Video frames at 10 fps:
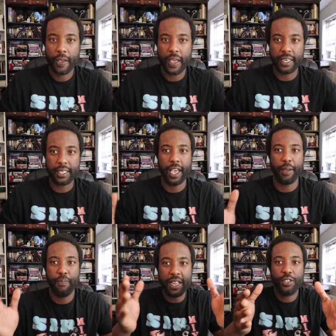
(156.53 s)
It's
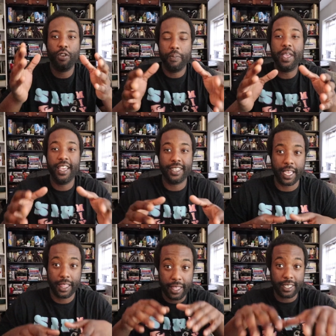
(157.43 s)
like mainstream media is
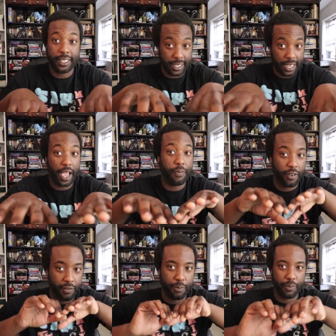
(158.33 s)
like, this is the type
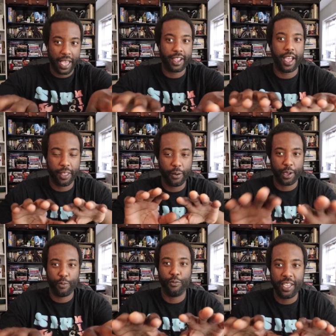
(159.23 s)
of black guy
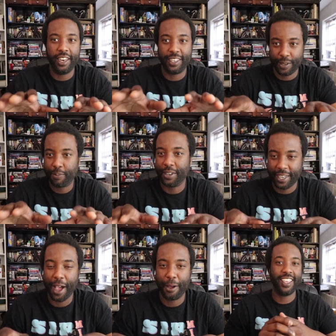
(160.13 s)
that we need to push
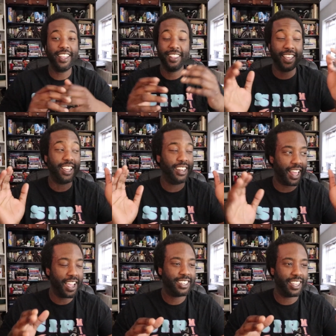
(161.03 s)
out. They
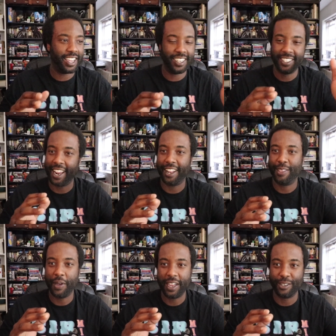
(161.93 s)
liked
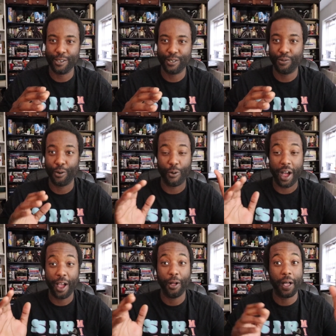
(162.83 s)
Jonathan Majors for a
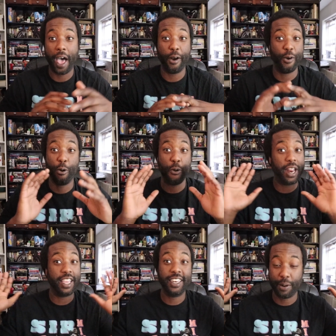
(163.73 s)
while. I don't know
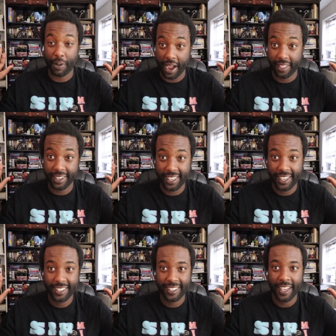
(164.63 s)
what he did behind the
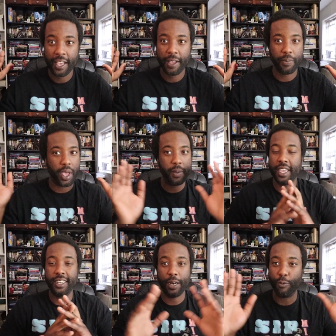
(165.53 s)
scenes. Maybe
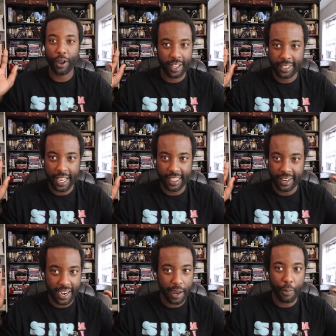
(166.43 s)
he didn't want to attend the
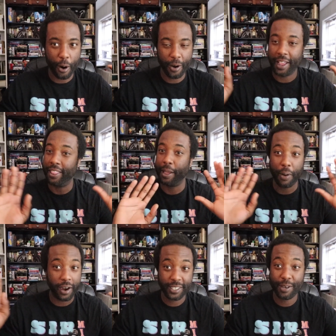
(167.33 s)
Diddy party and they
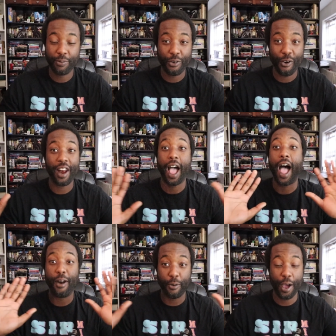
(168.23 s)
punished him for it.
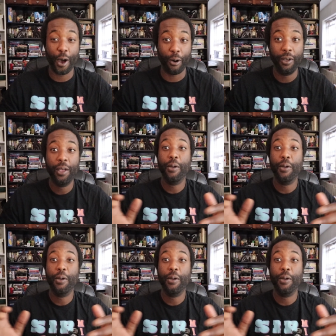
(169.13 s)
I don't know.